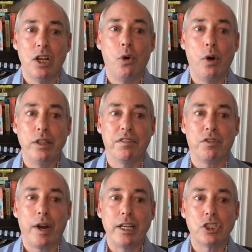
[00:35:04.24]
coined the
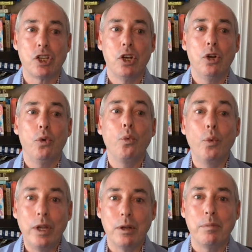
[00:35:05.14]
phrase
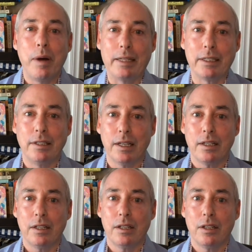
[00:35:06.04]
realpolitik,